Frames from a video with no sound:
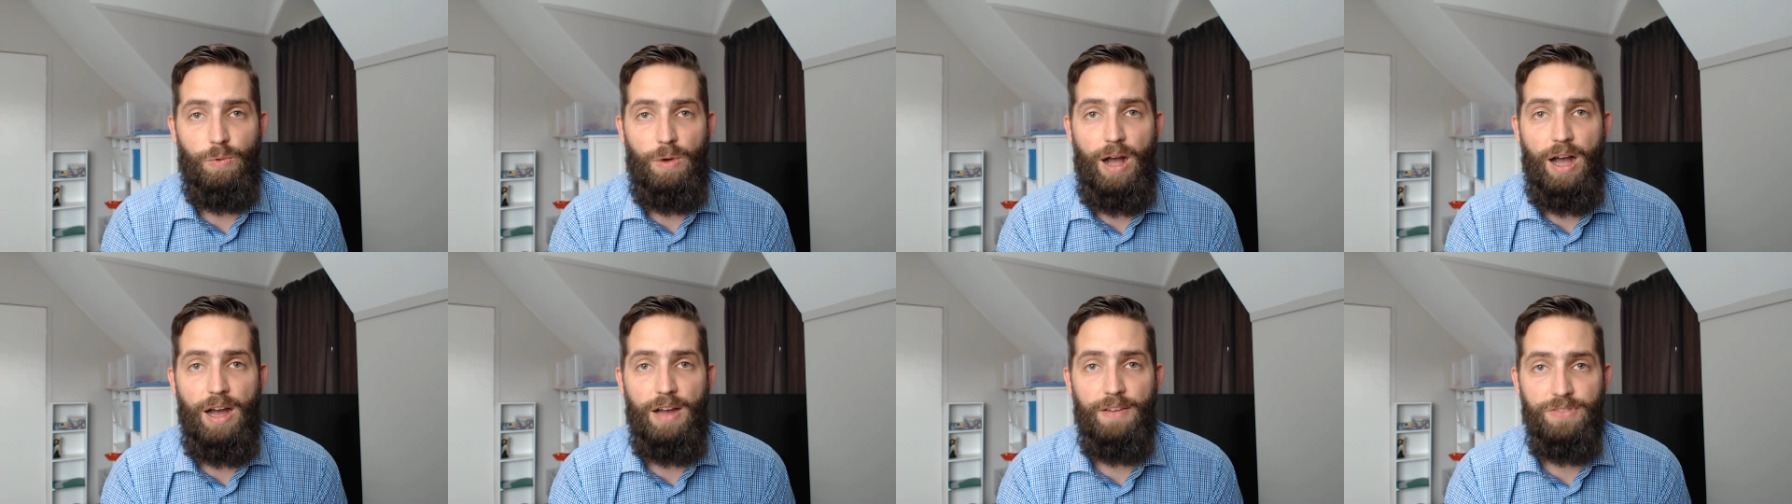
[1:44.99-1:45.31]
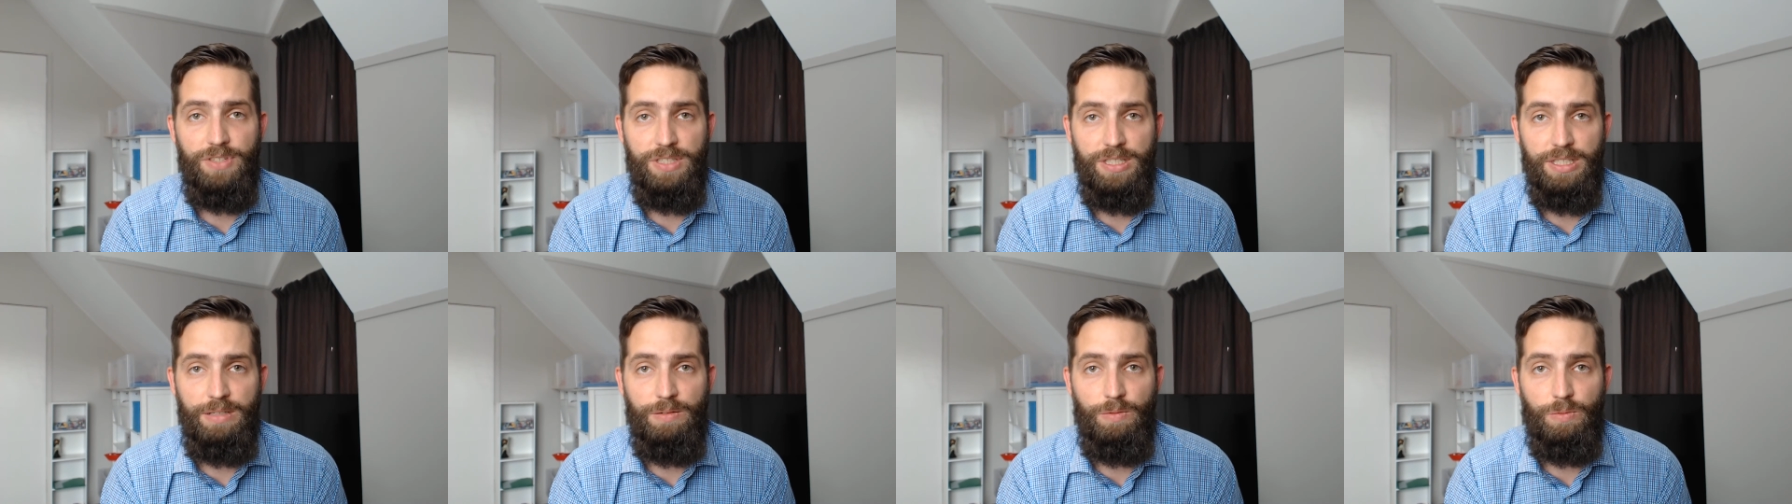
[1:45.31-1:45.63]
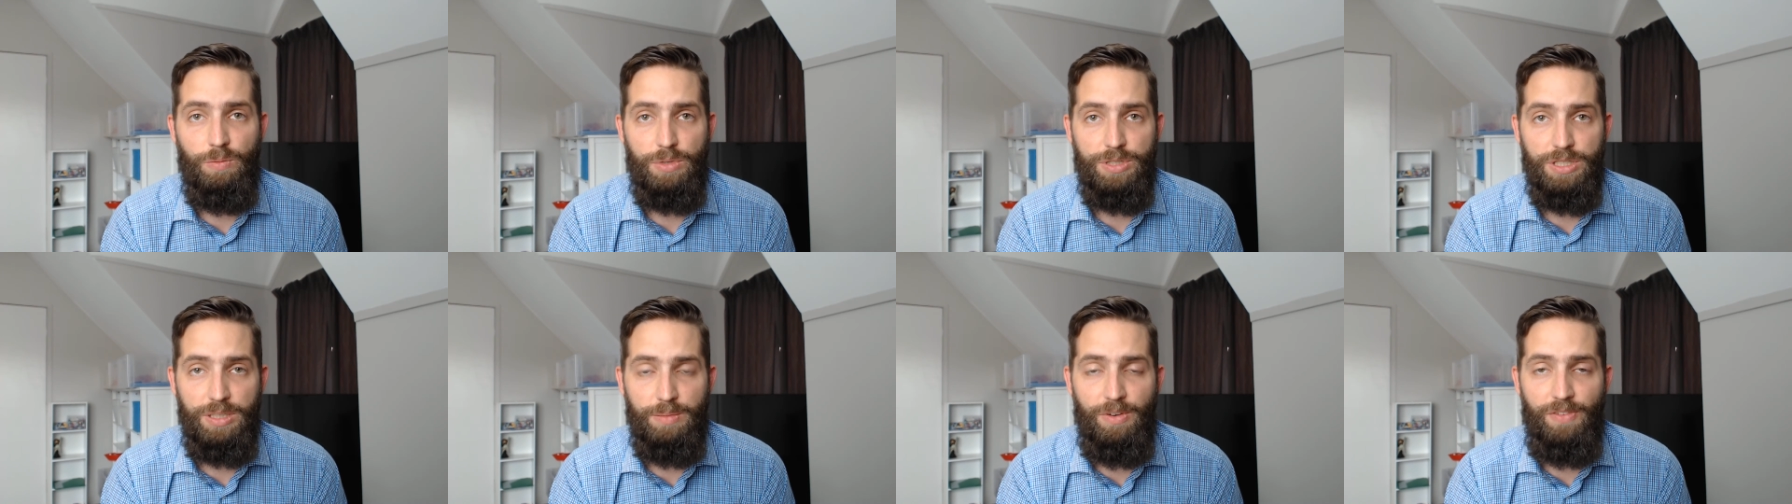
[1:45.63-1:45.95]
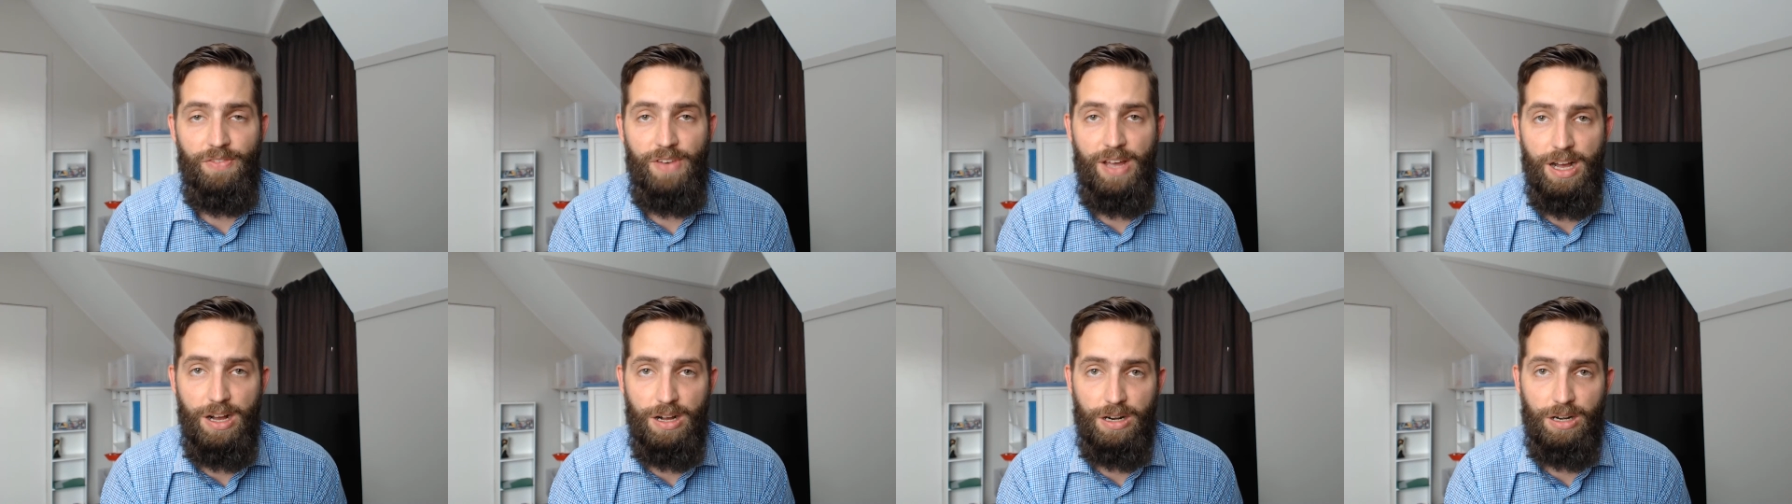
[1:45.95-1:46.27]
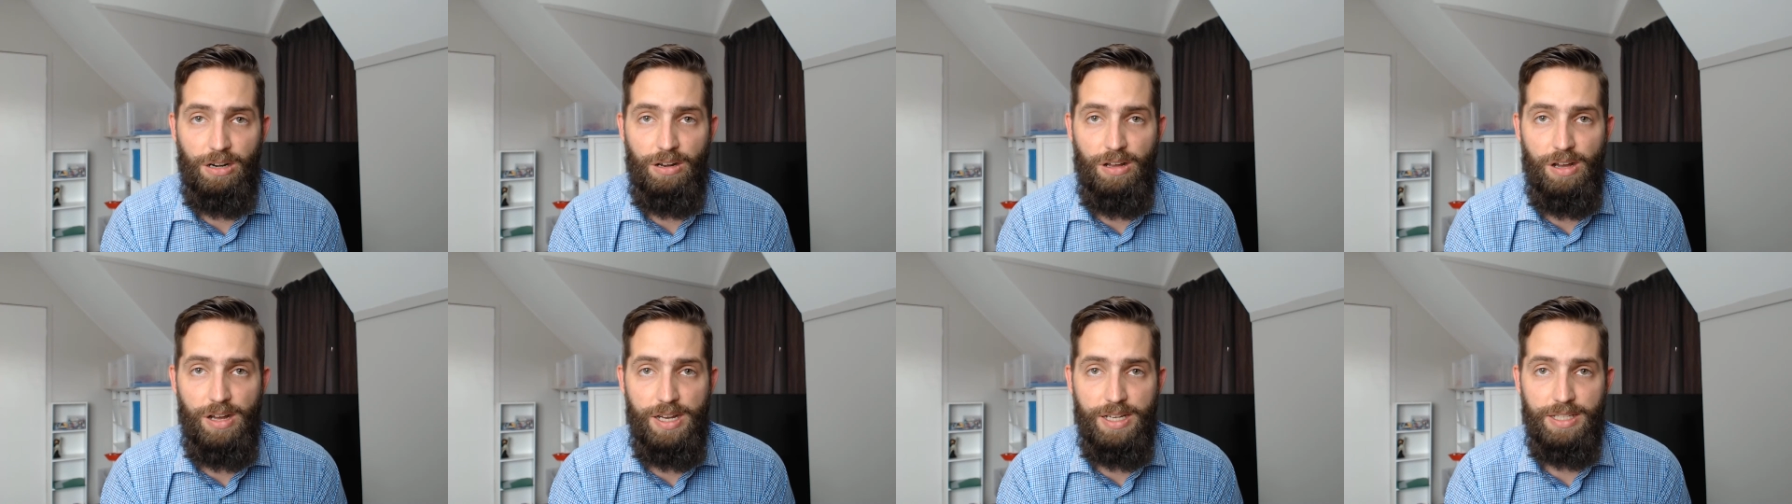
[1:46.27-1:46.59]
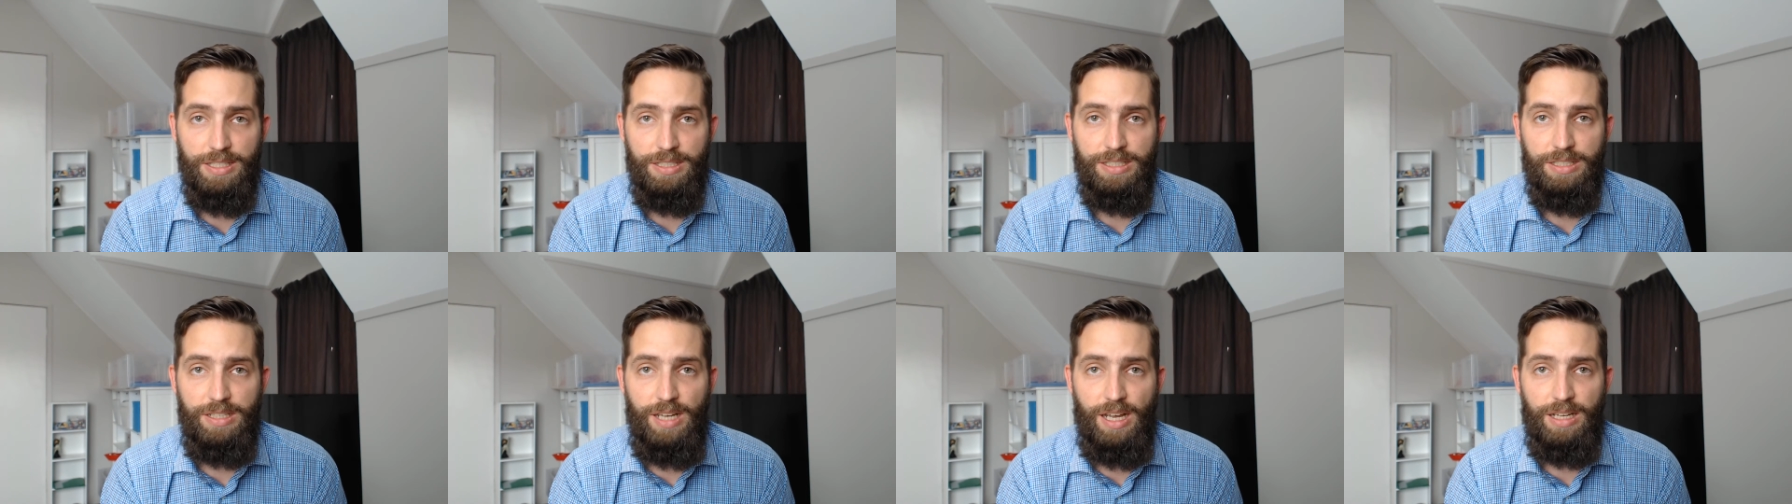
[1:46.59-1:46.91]
I've seen some of our
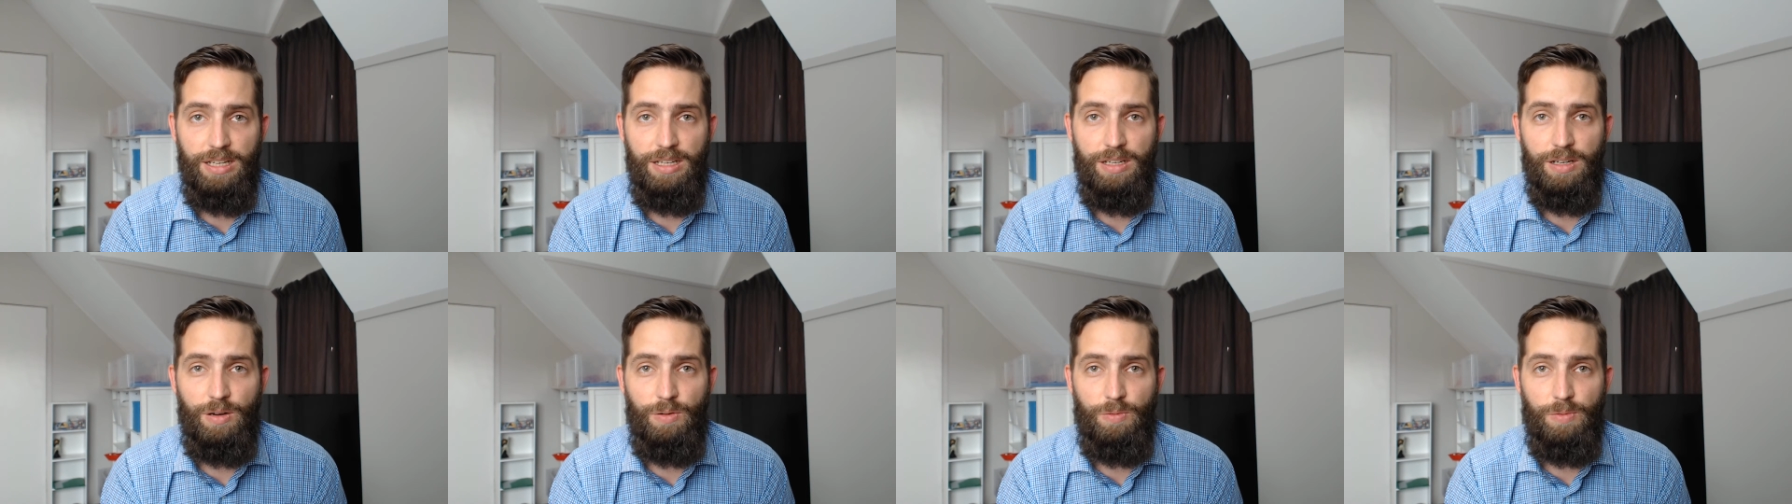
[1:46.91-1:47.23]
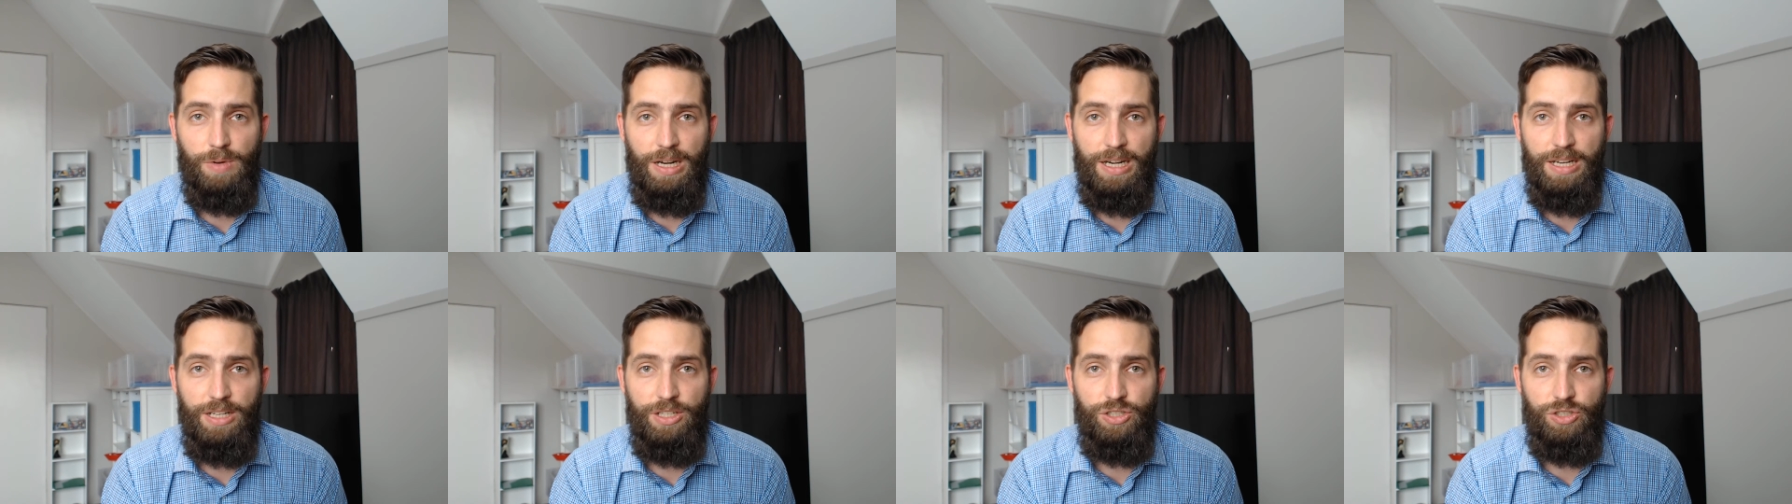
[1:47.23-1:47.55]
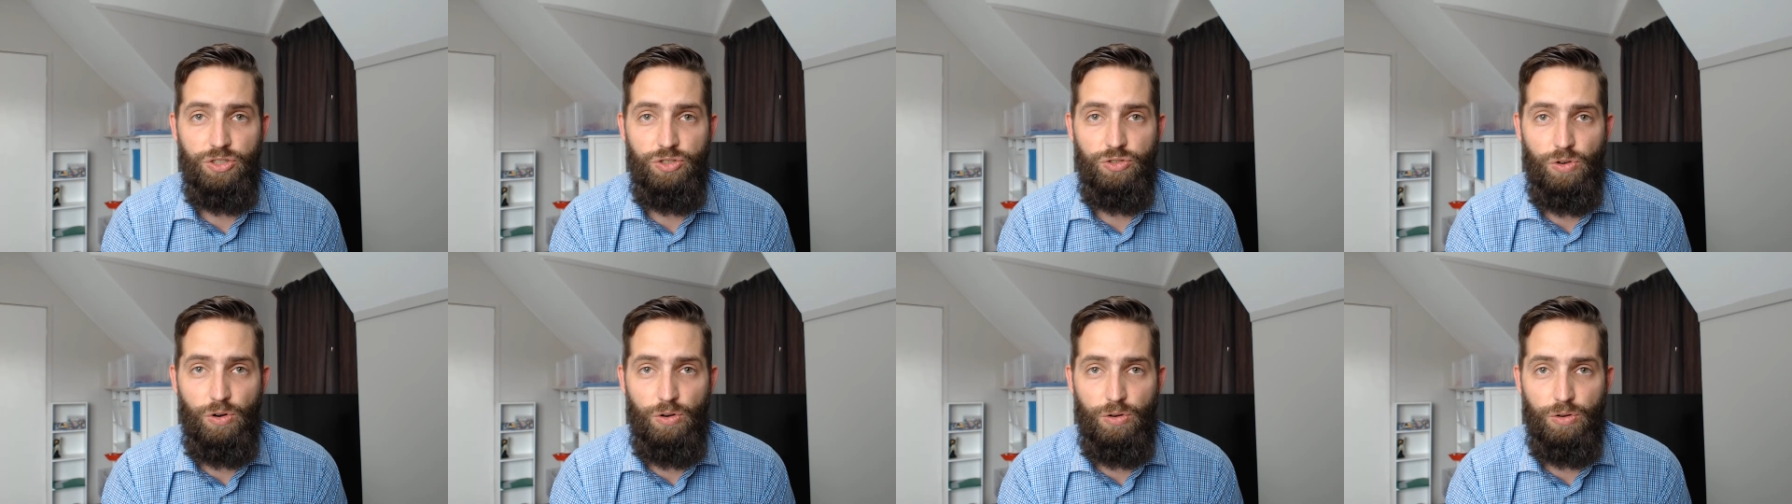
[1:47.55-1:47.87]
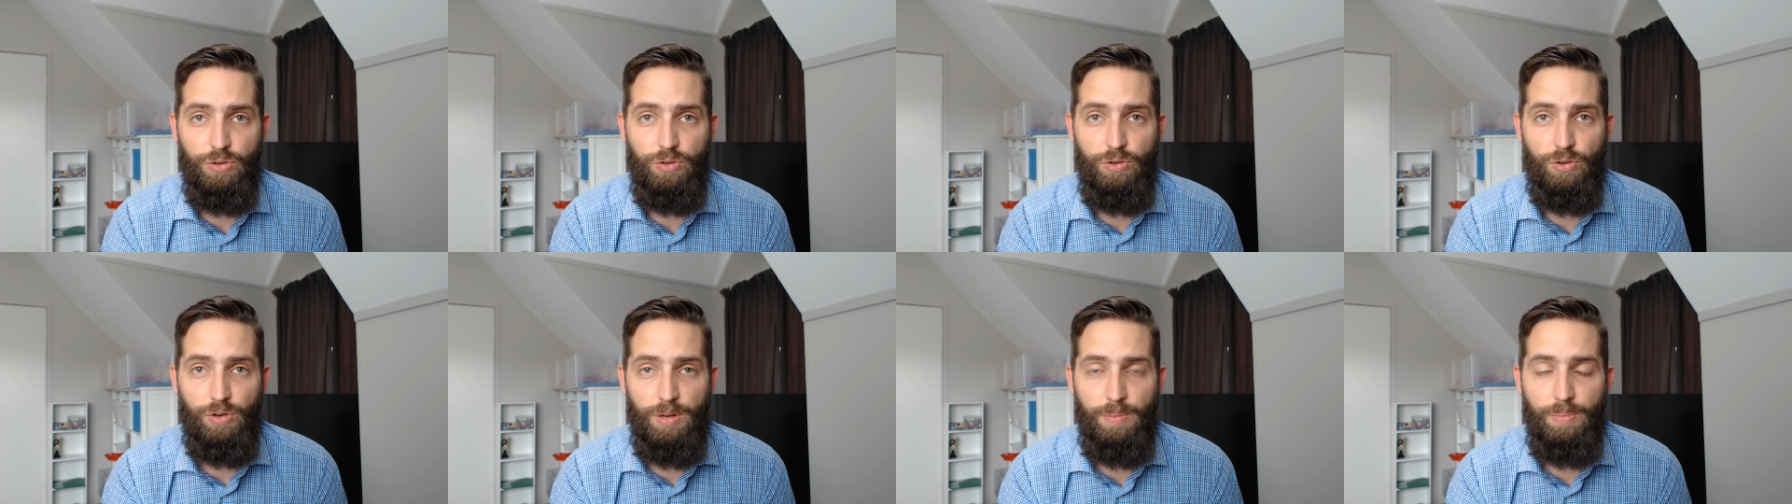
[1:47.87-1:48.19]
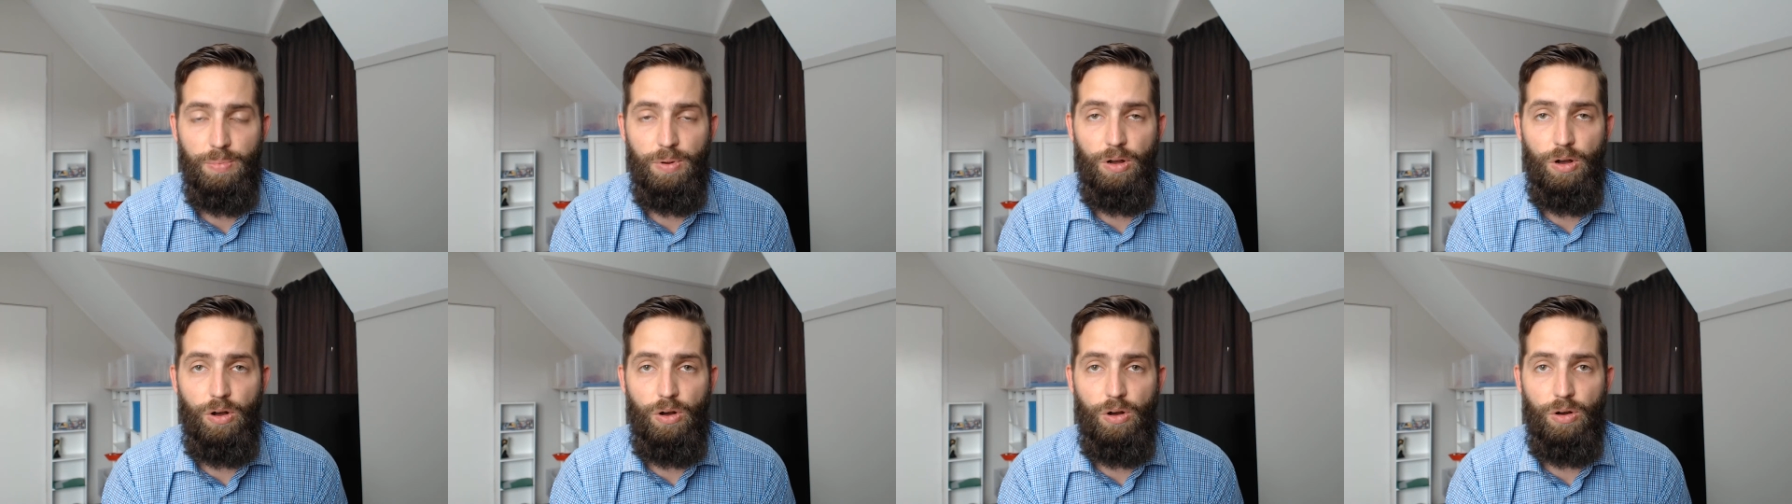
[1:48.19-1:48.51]
clients taking a really strong grip